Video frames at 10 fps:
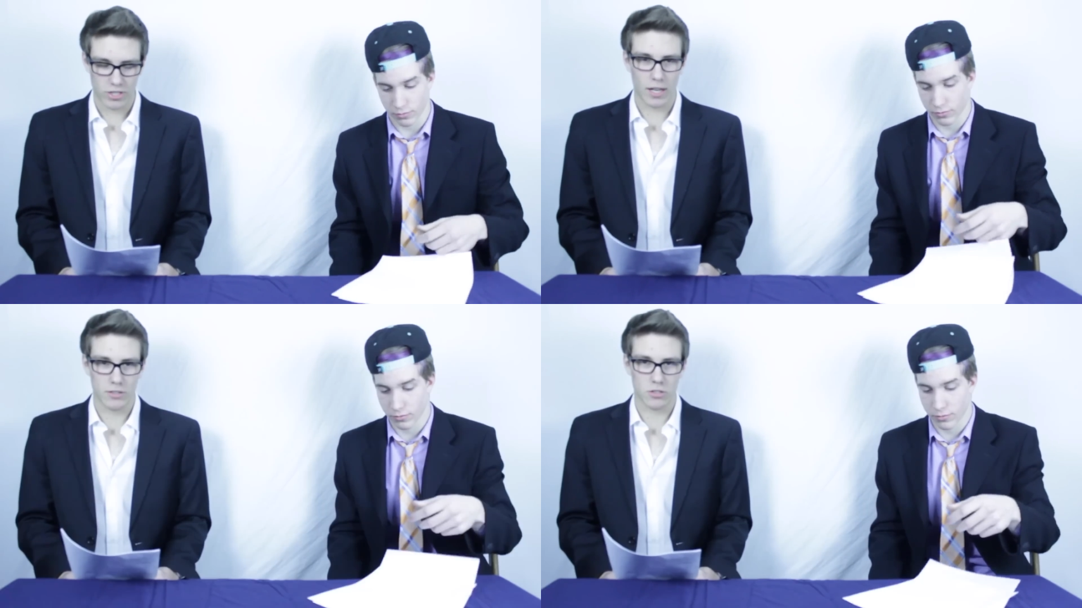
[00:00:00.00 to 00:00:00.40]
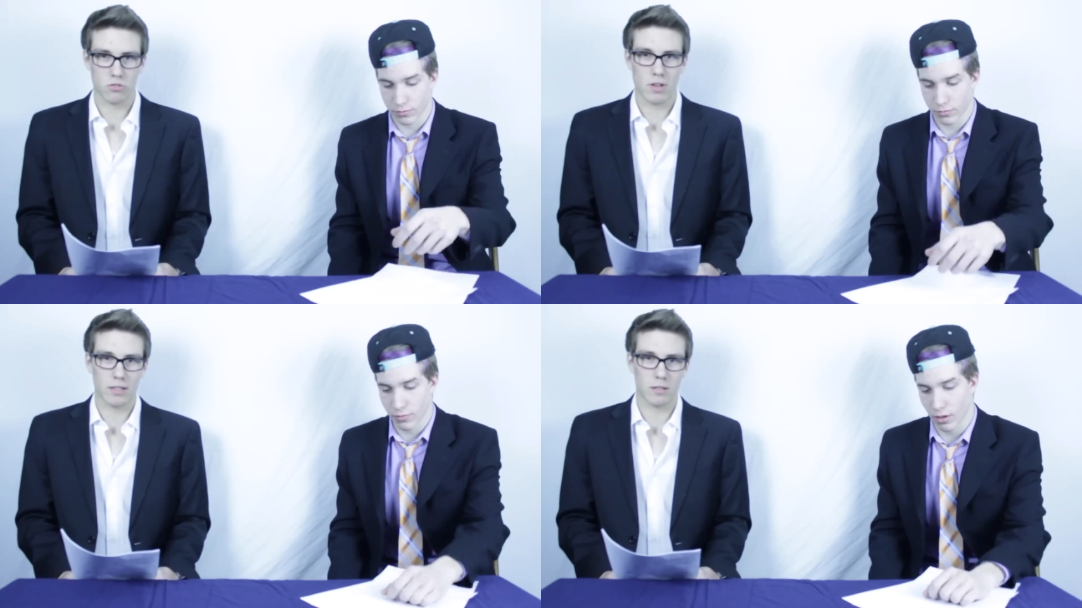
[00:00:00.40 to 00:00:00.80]
Speaker 1: and she got
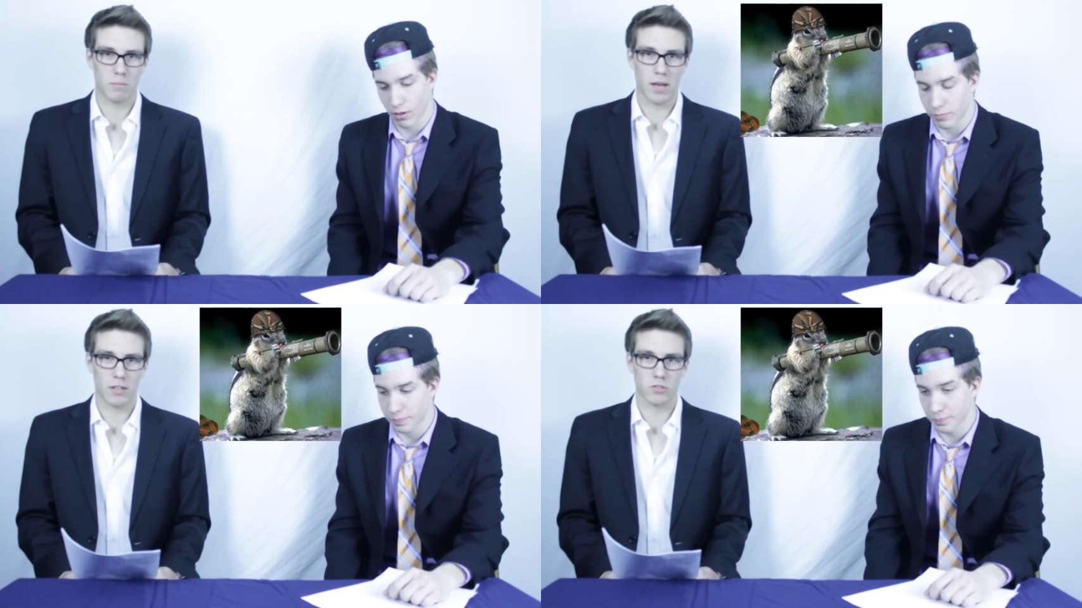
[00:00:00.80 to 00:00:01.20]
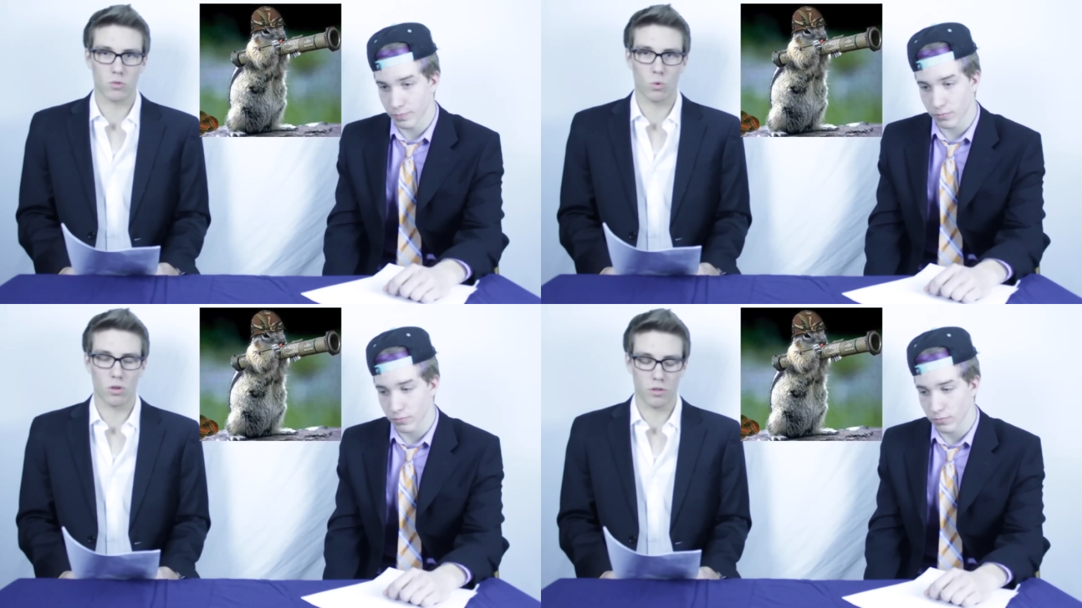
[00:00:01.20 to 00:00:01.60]
distracted by a
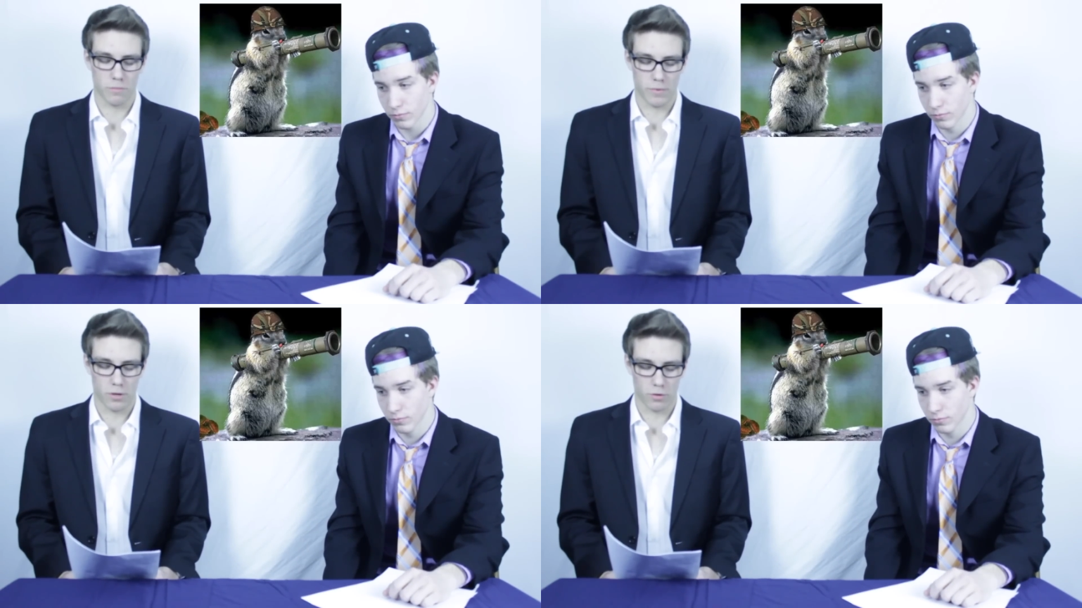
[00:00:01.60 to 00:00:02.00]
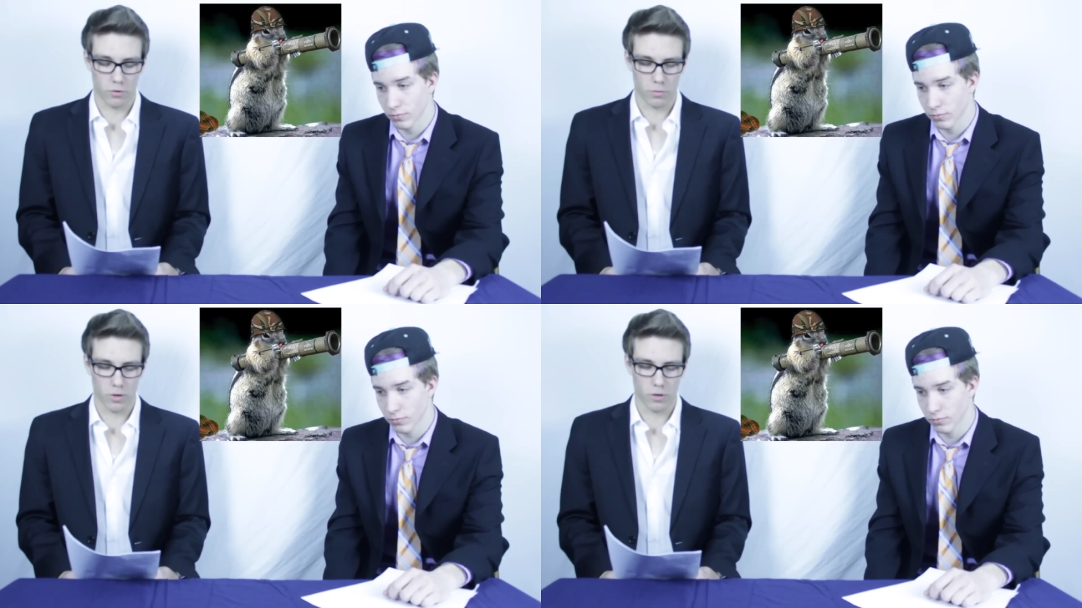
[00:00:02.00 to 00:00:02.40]
squirrel in the middle of
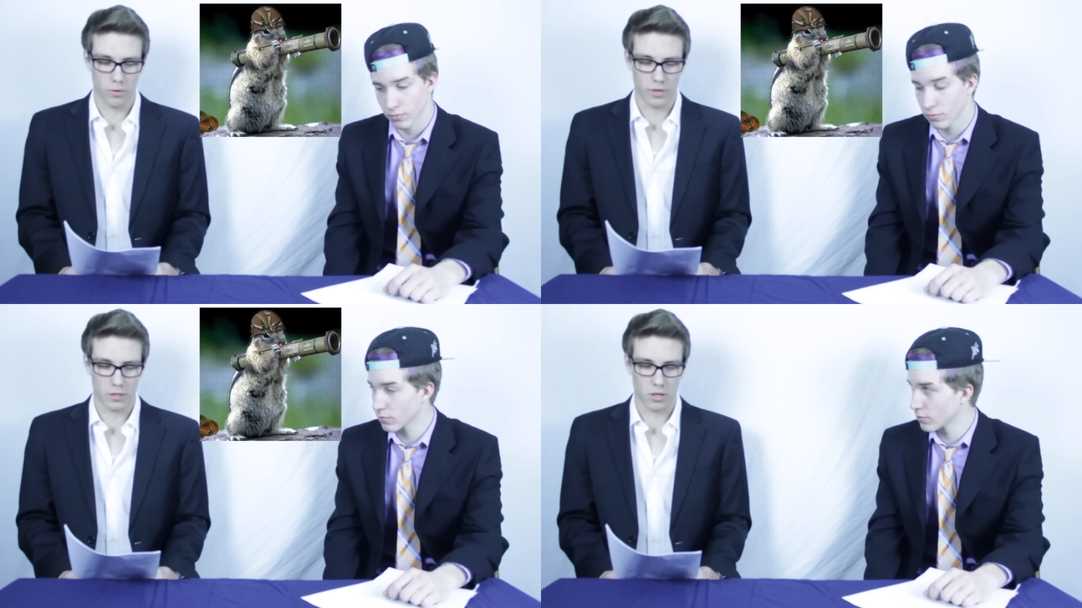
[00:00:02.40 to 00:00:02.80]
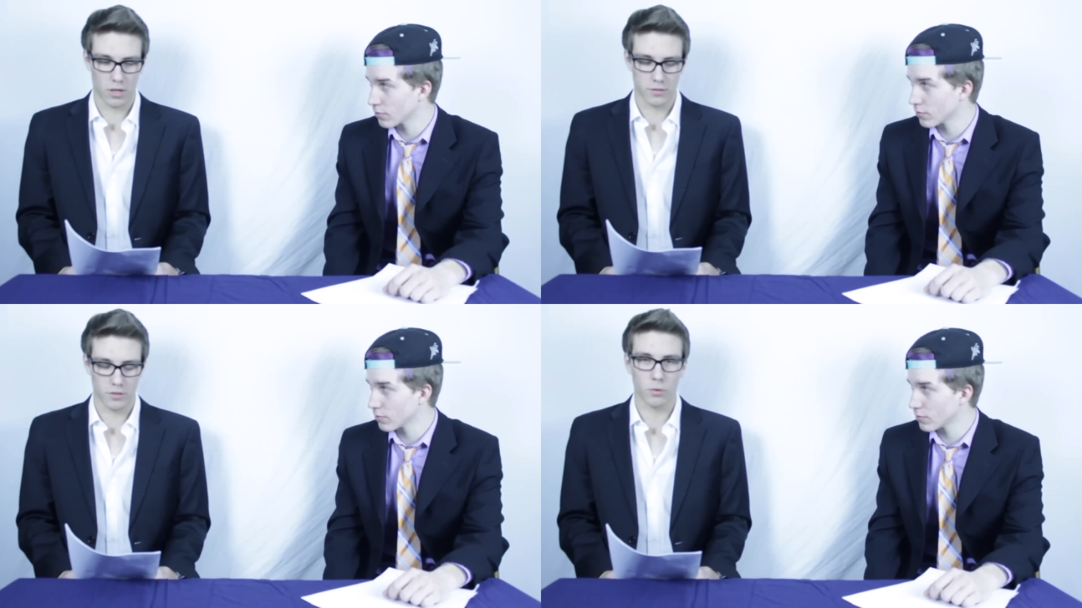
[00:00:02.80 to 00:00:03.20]
the road and
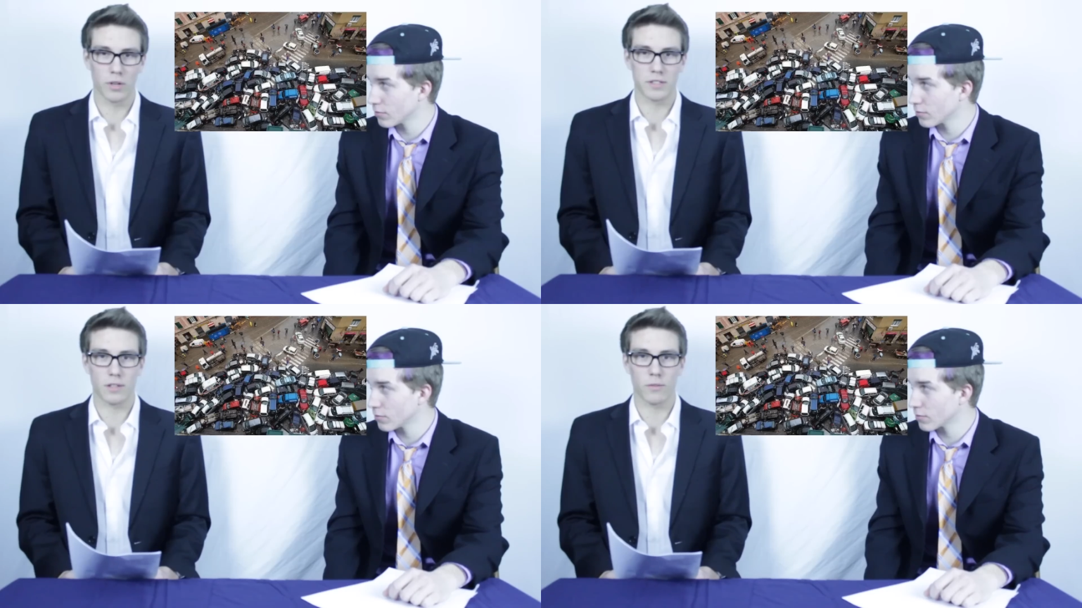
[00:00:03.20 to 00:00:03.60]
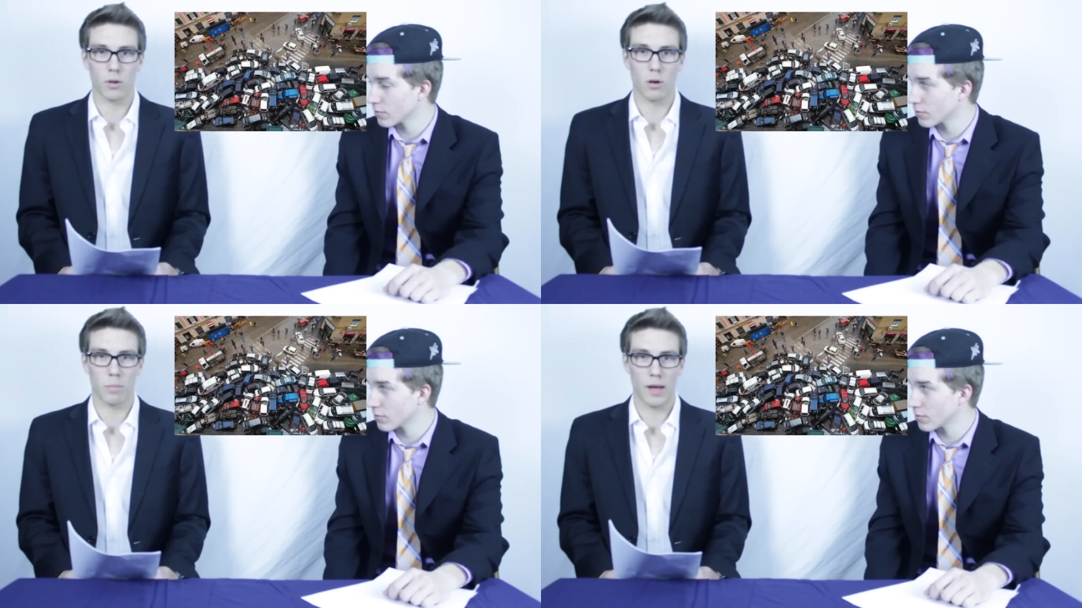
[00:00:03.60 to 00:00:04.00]
caused a
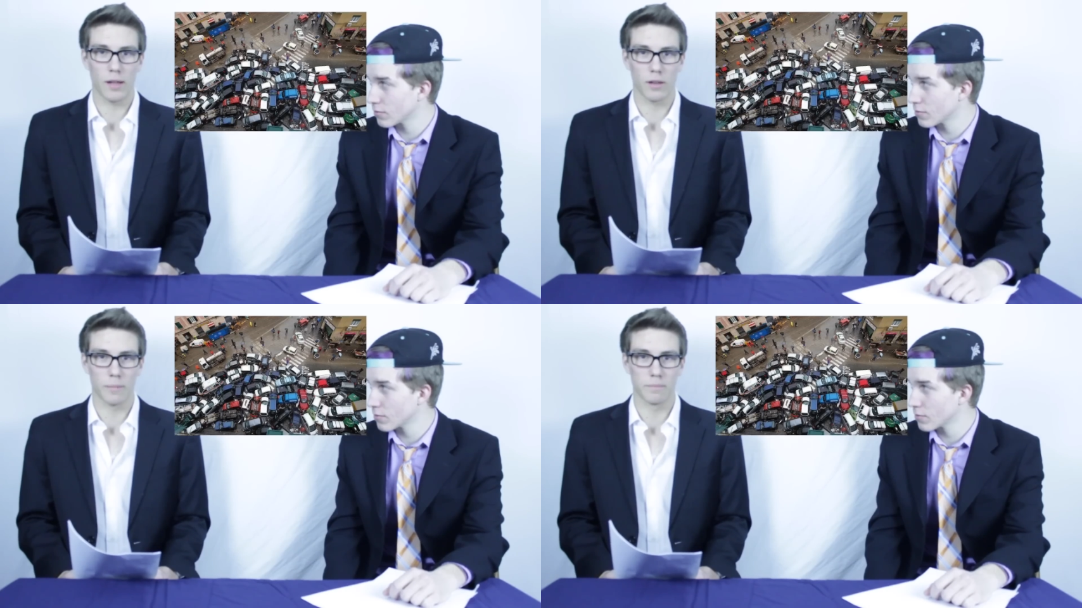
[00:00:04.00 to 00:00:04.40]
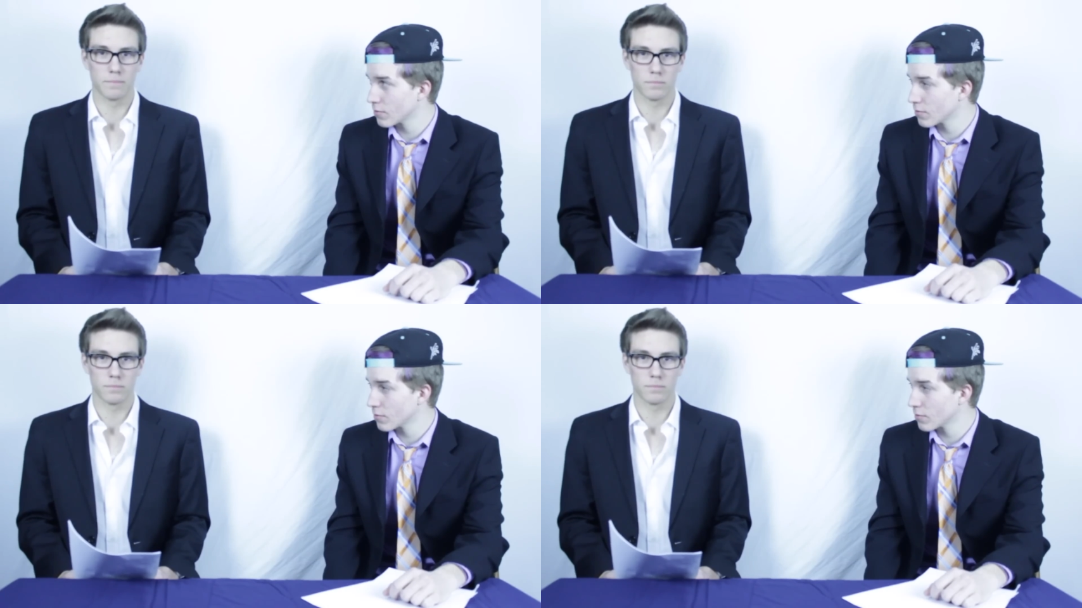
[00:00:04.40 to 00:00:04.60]
27-car pileup.